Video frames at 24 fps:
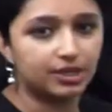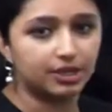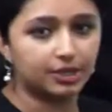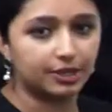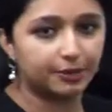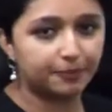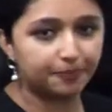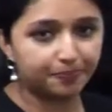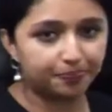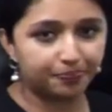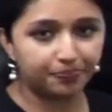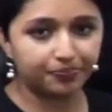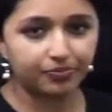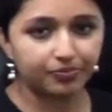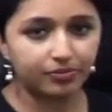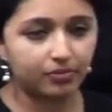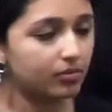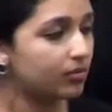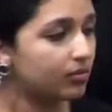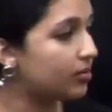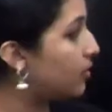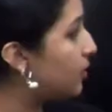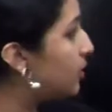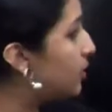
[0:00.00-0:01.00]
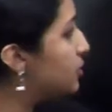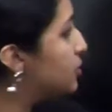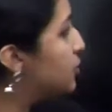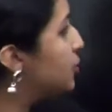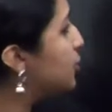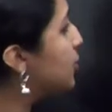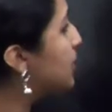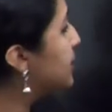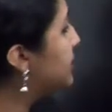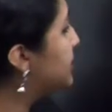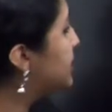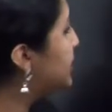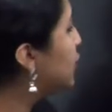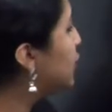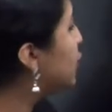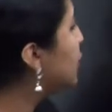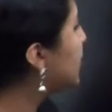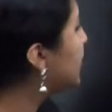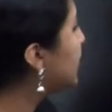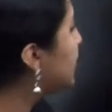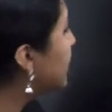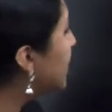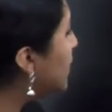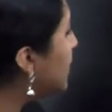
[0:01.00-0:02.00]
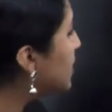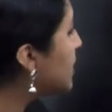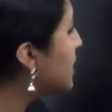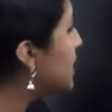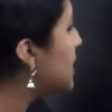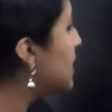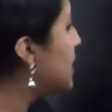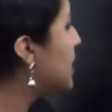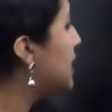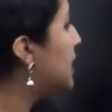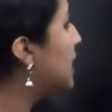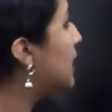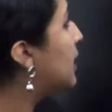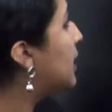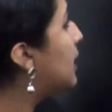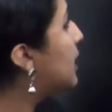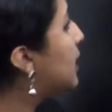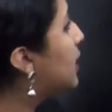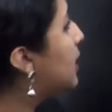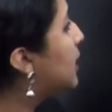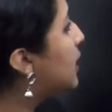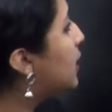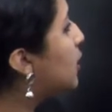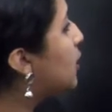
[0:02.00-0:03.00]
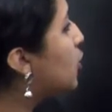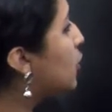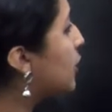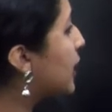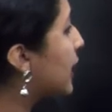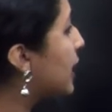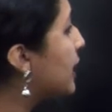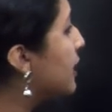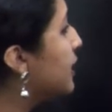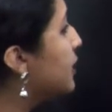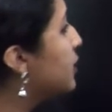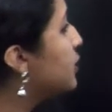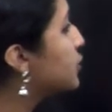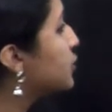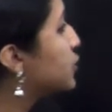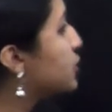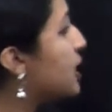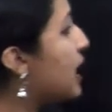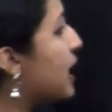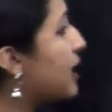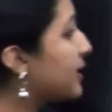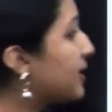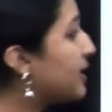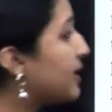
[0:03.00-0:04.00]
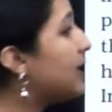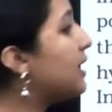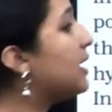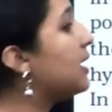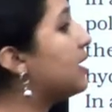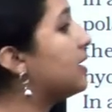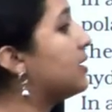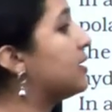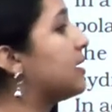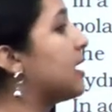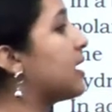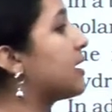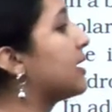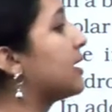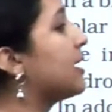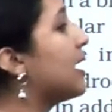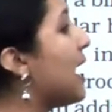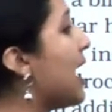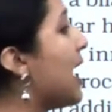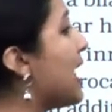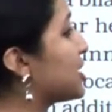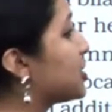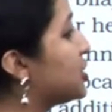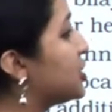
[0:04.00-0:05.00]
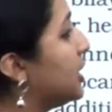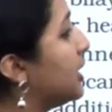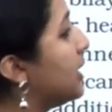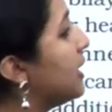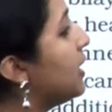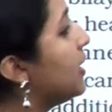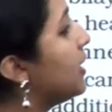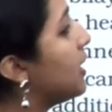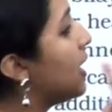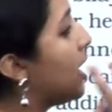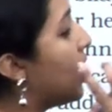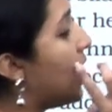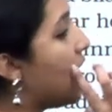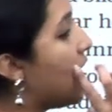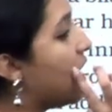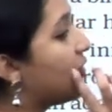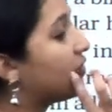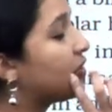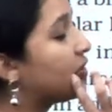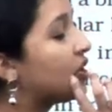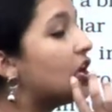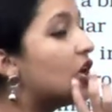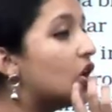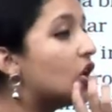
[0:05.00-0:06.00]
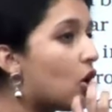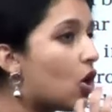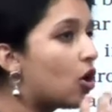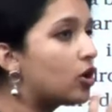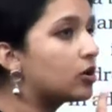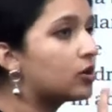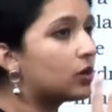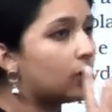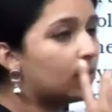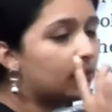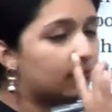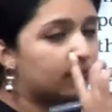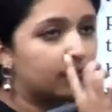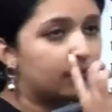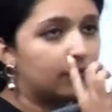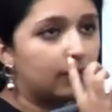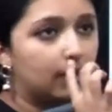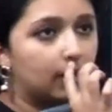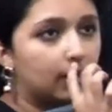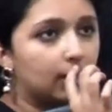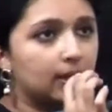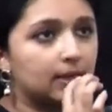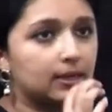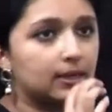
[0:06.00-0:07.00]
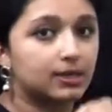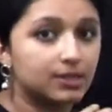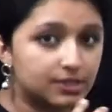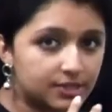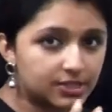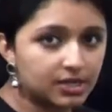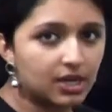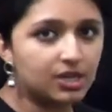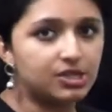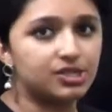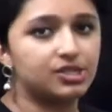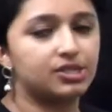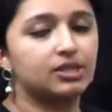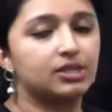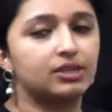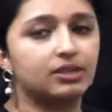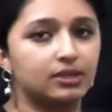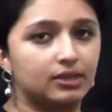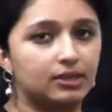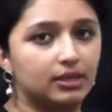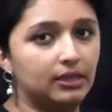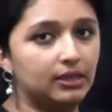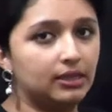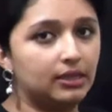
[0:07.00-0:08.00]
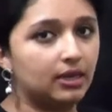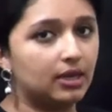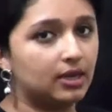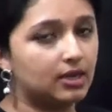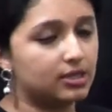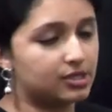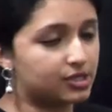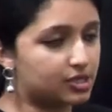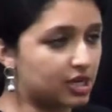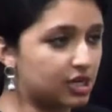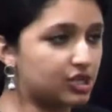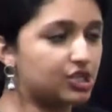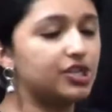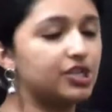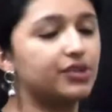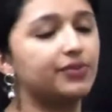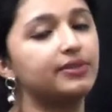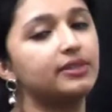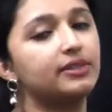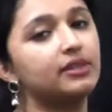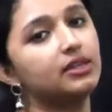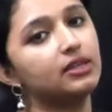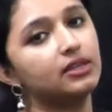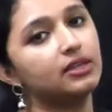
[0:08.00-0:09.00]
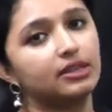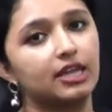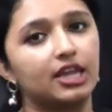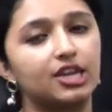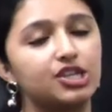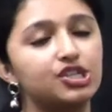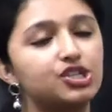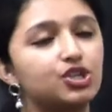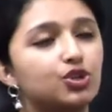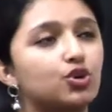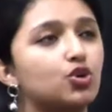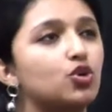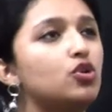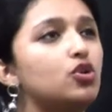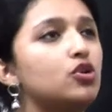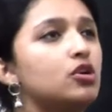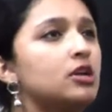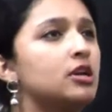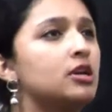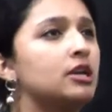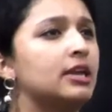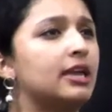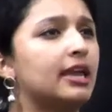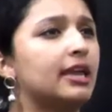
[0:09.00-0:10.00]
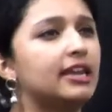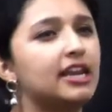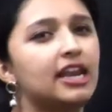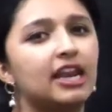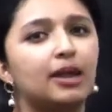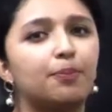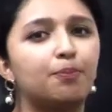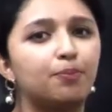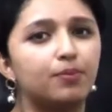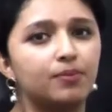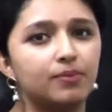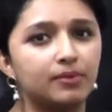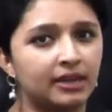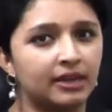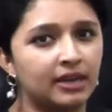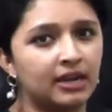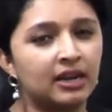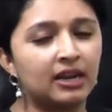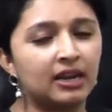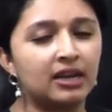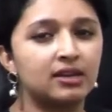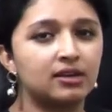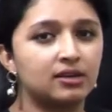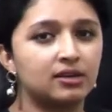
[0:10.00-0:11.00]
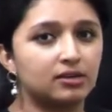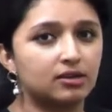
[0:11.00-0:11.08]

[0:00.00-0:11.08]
irukku. So you can see over here, okay. So nariya actually after a lot of research in the structure vandu therinjirukum. Enala